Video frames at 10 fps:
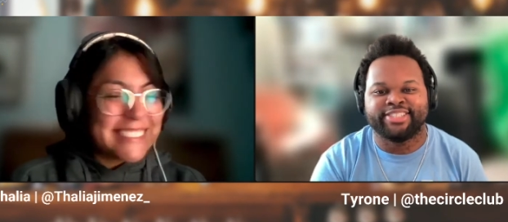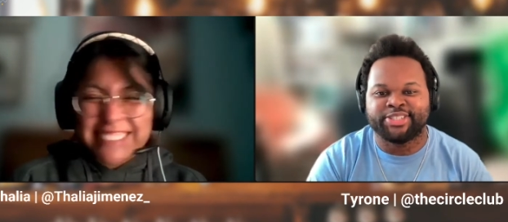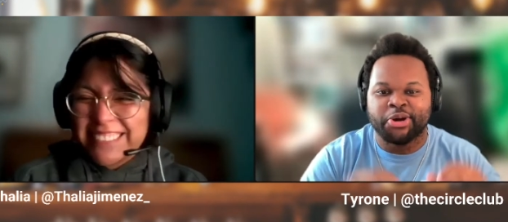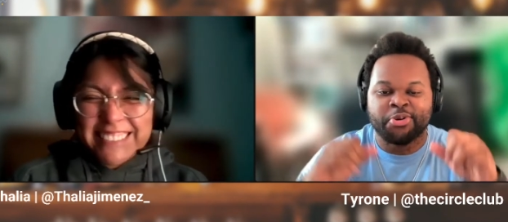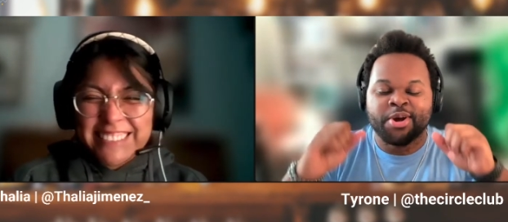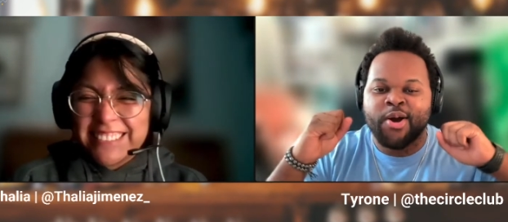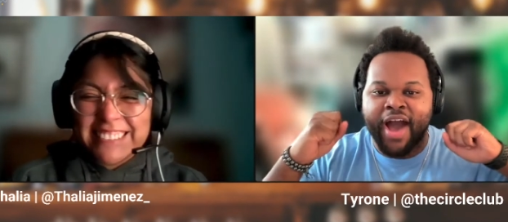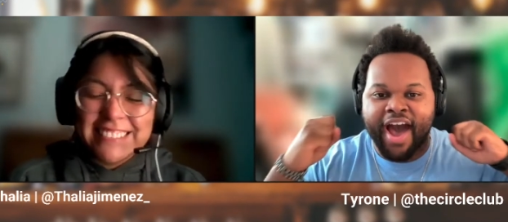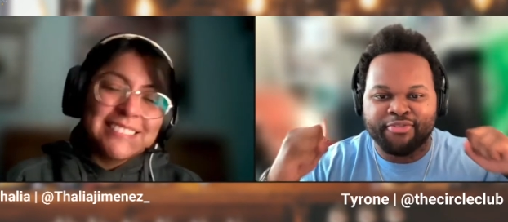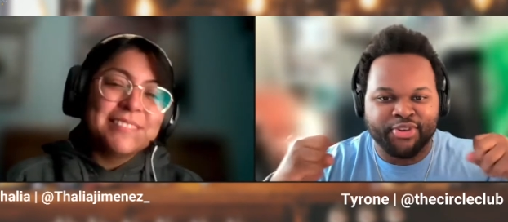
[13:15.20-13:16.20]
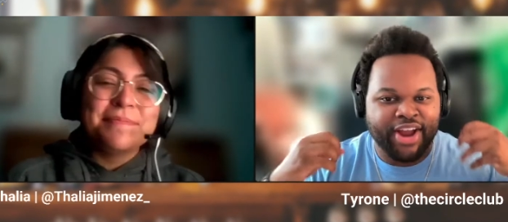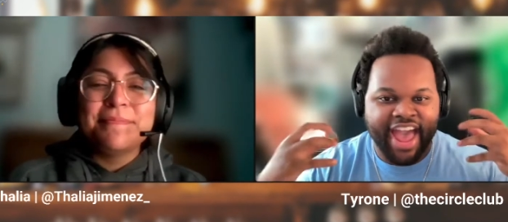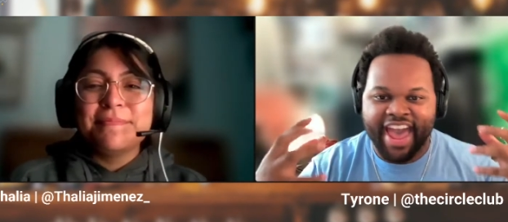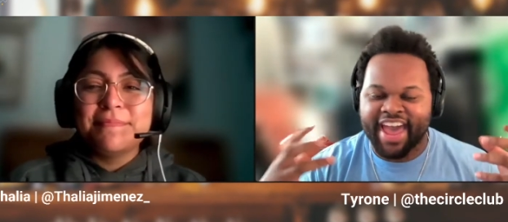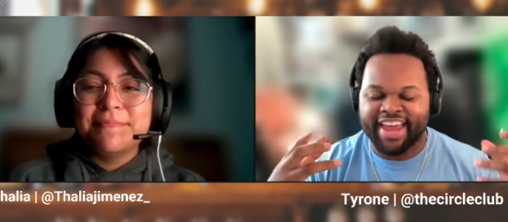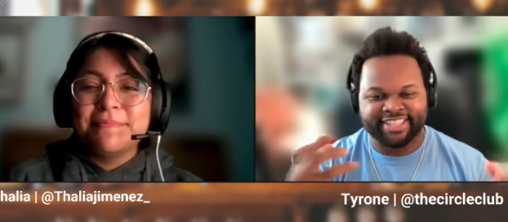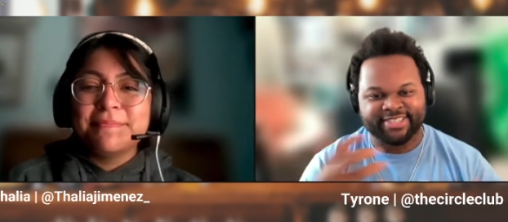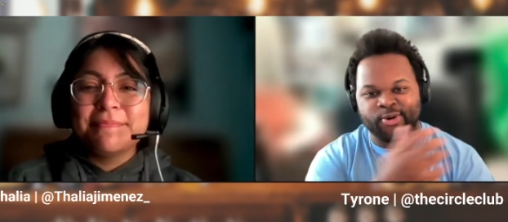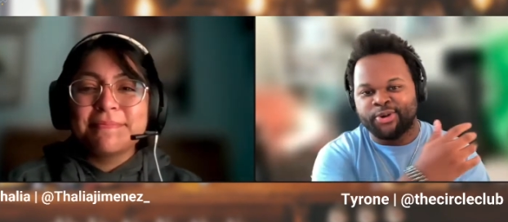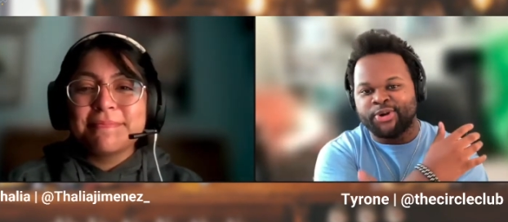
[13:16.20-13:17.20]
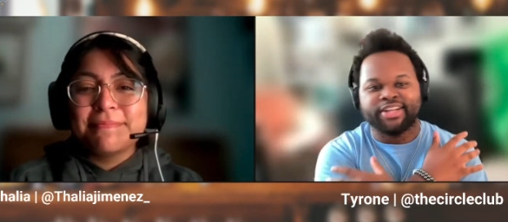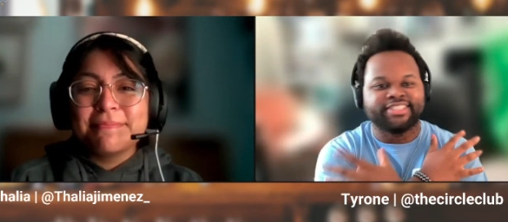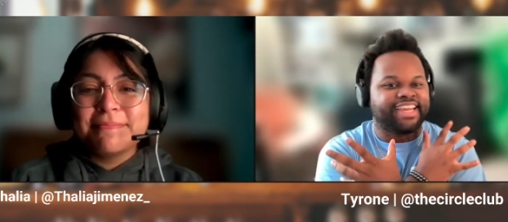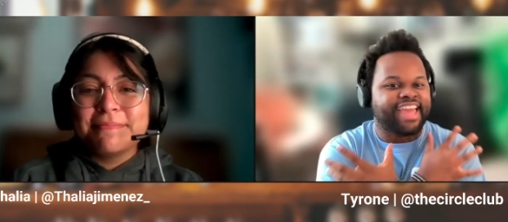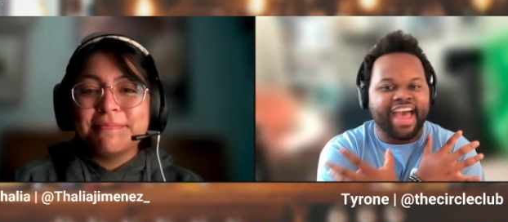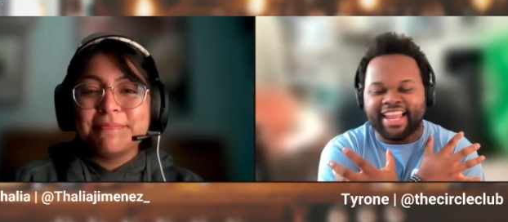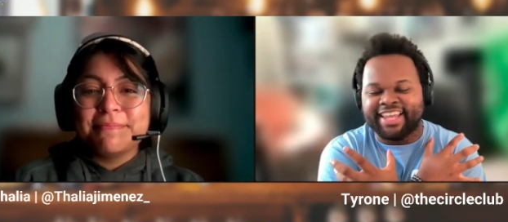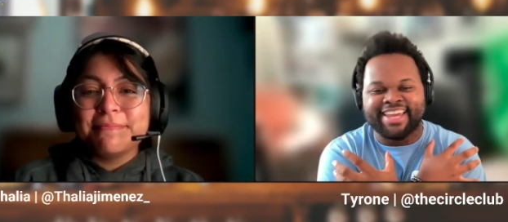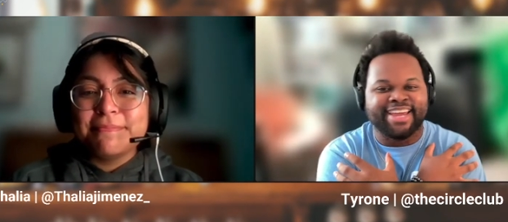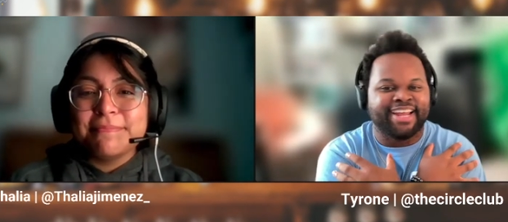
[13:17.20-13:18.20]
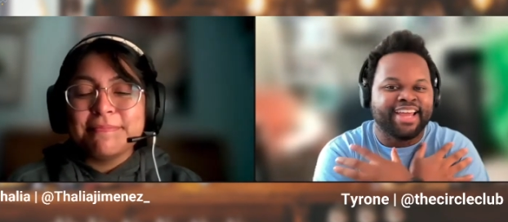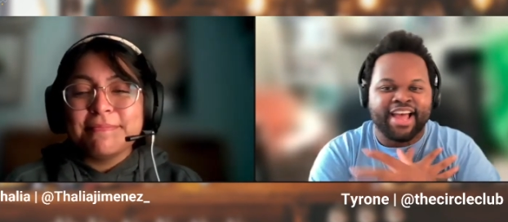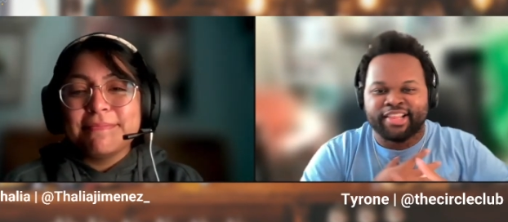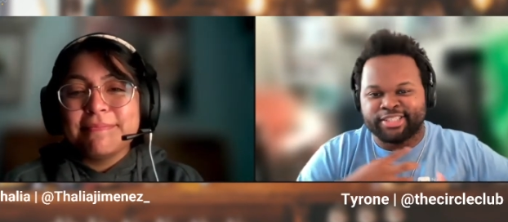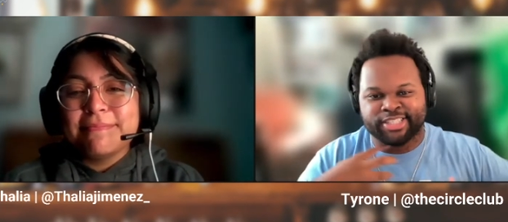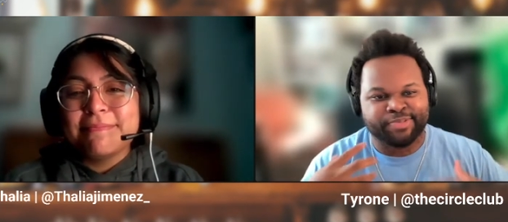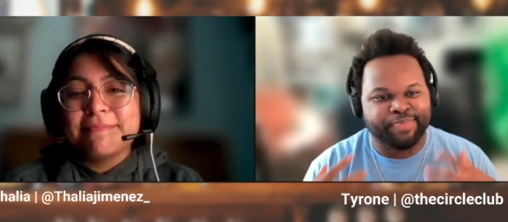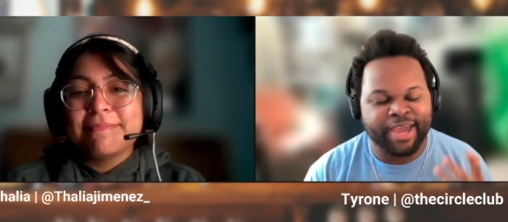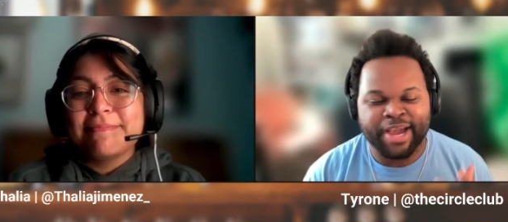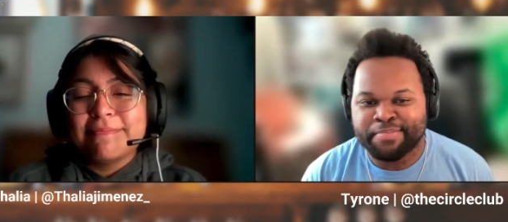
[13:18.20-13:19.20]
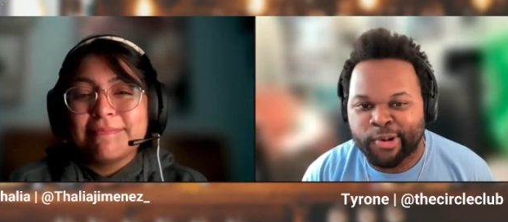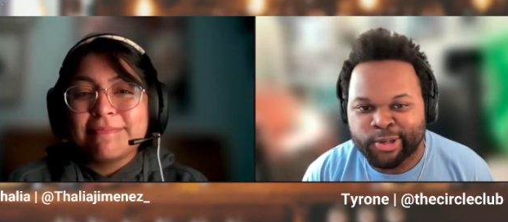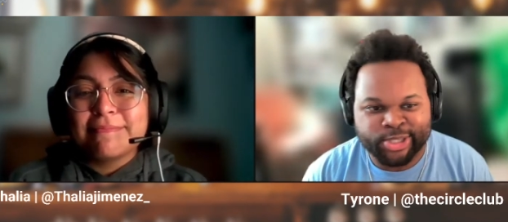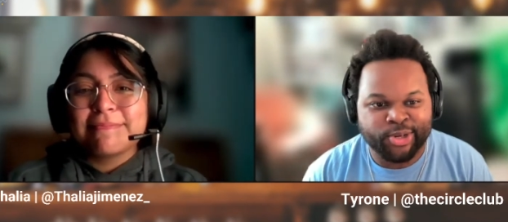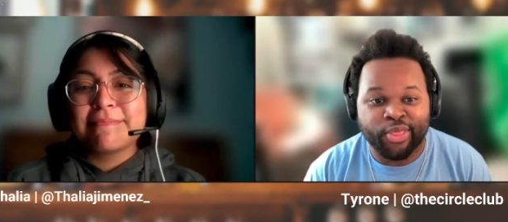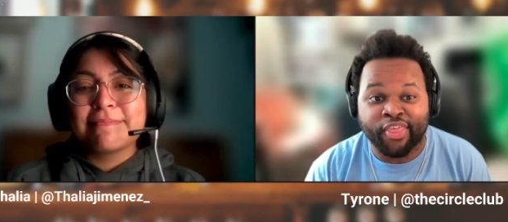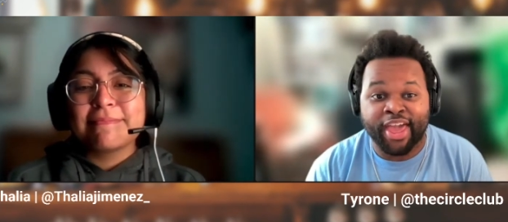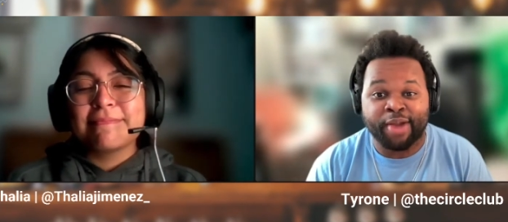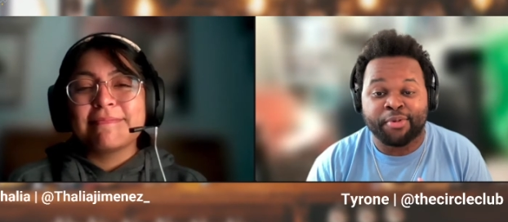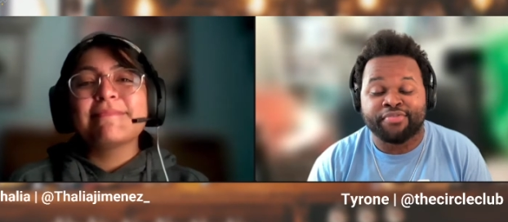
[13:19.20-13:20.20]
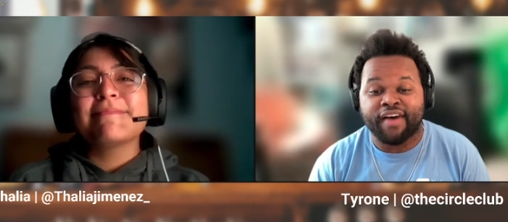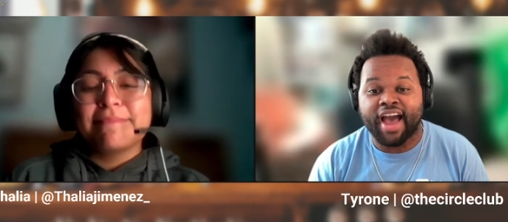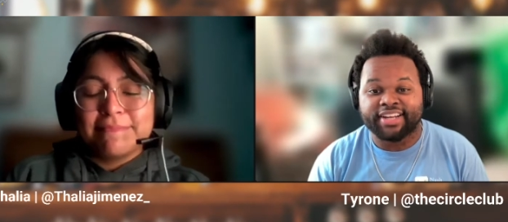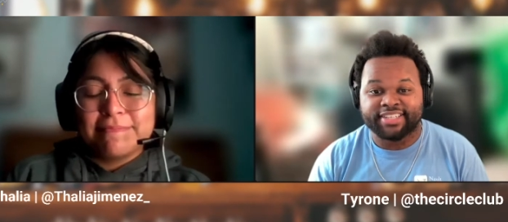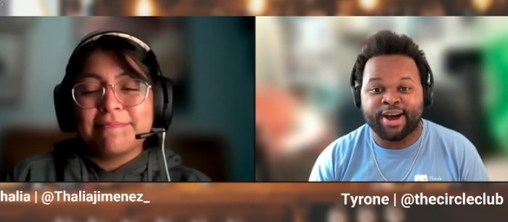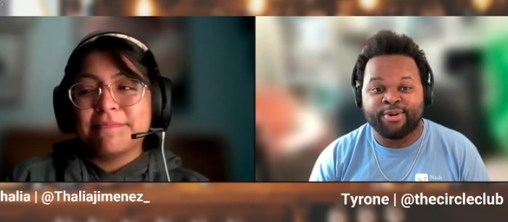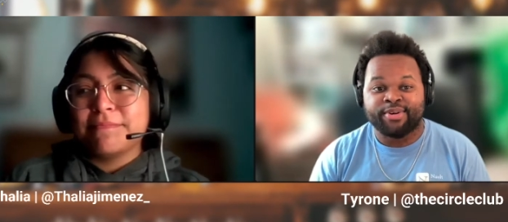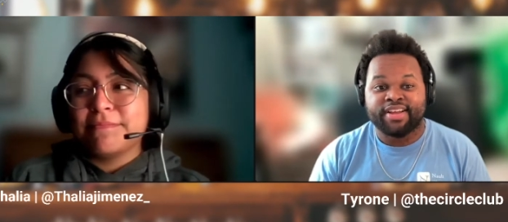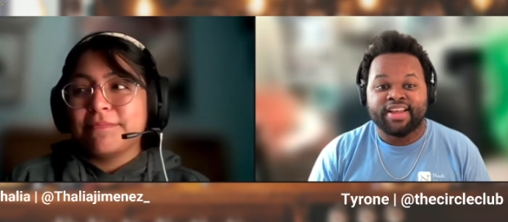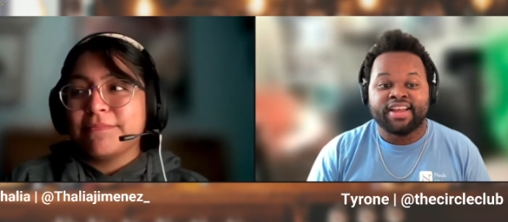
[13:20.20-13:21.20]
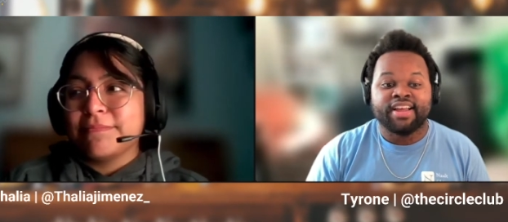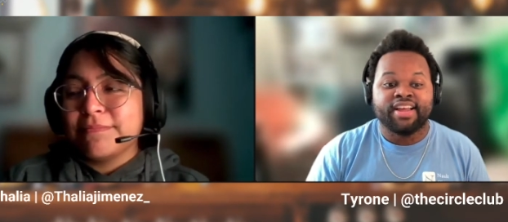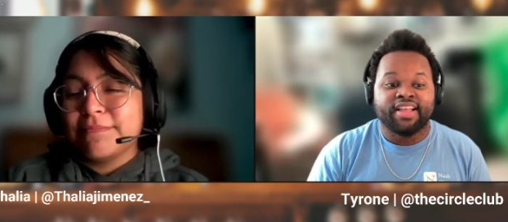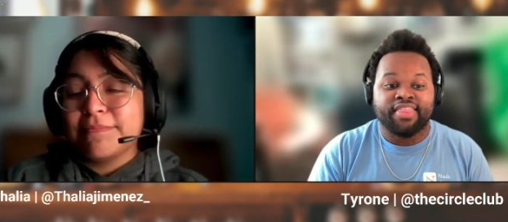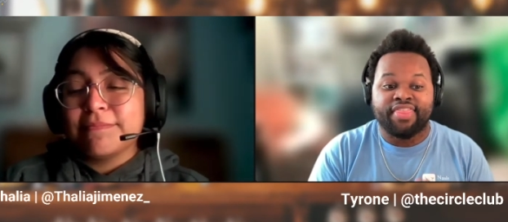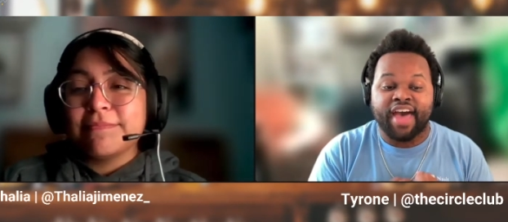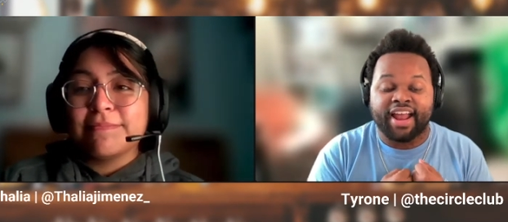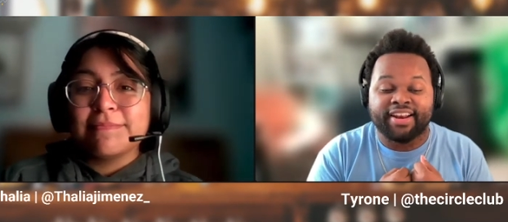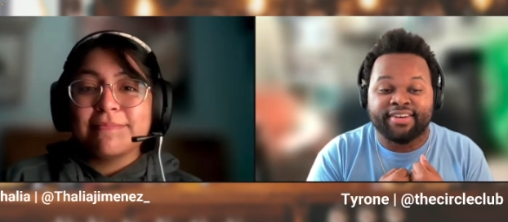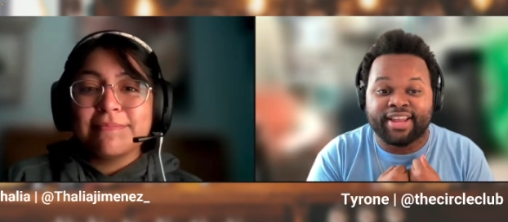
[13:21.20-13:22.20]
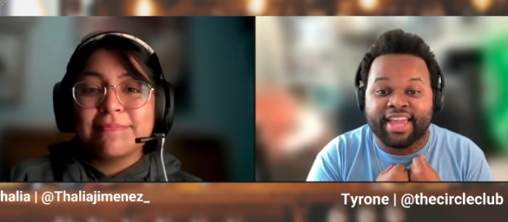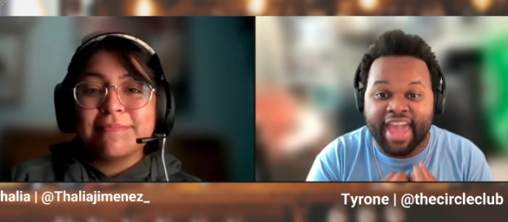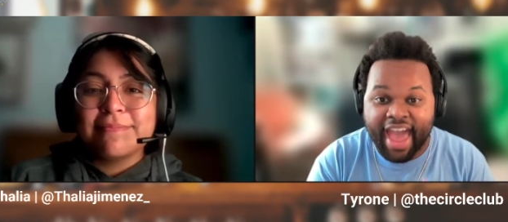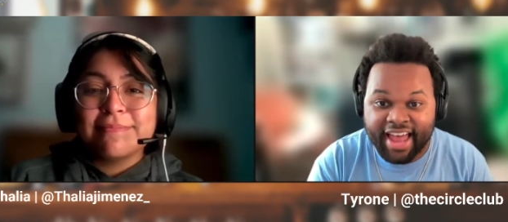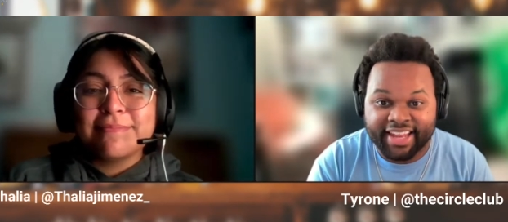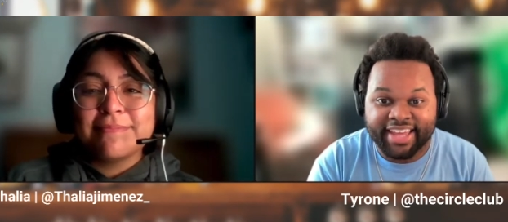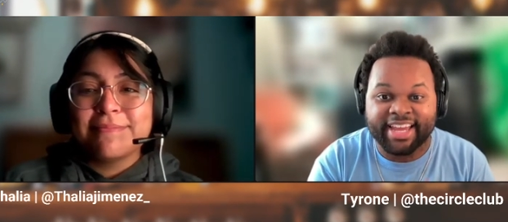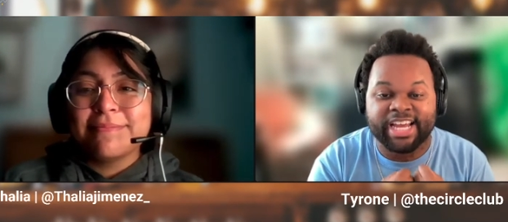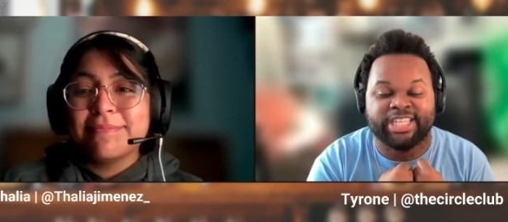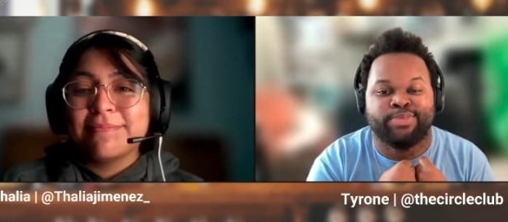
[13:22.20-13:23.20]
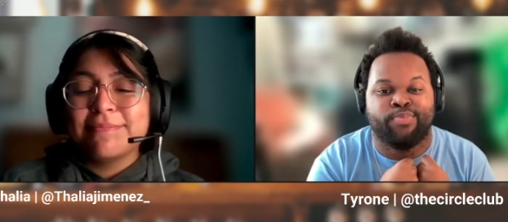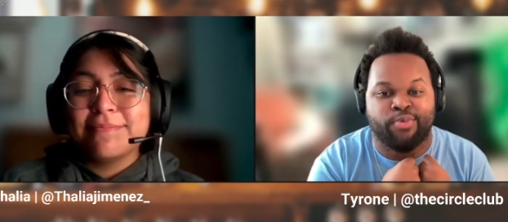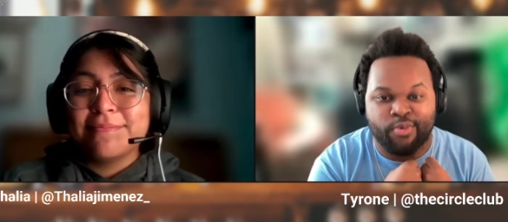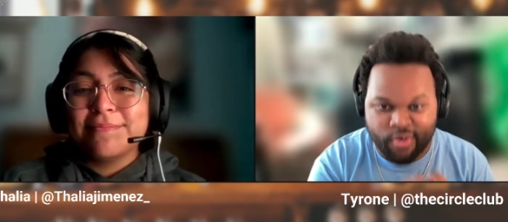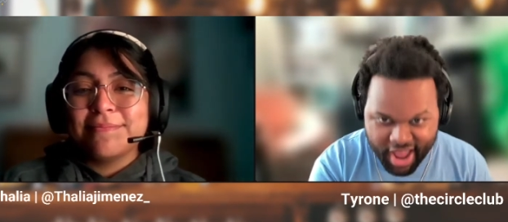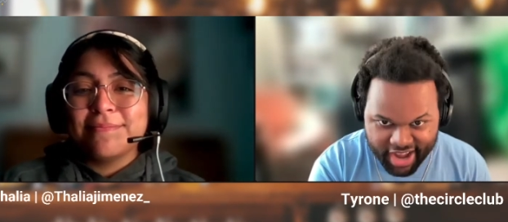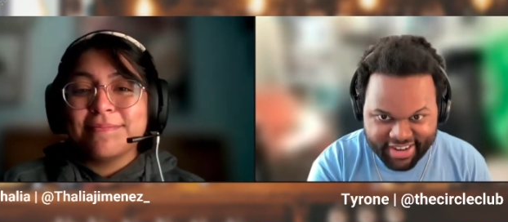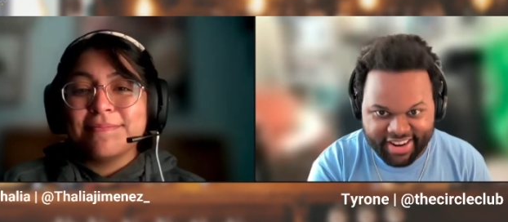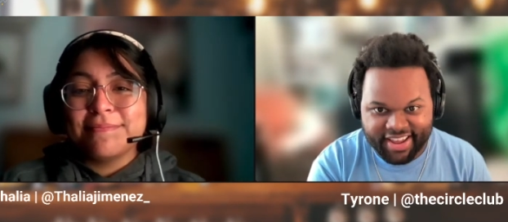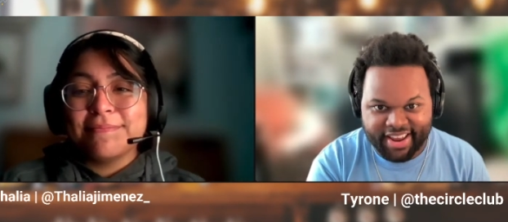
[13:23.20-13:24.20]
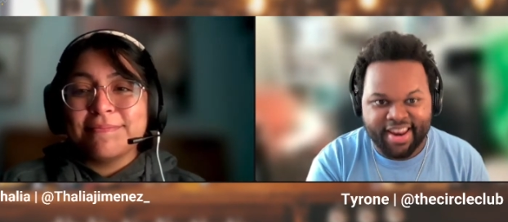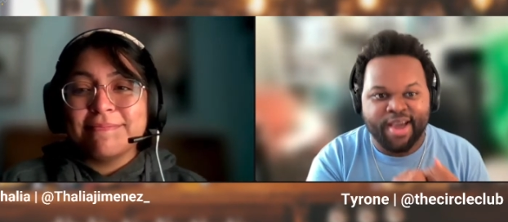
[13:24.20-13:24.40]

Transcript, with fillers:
Speaker 1: So after Ed is holding on to Kelly and there's this big emotional thing, we find out that Kelly is pregnant.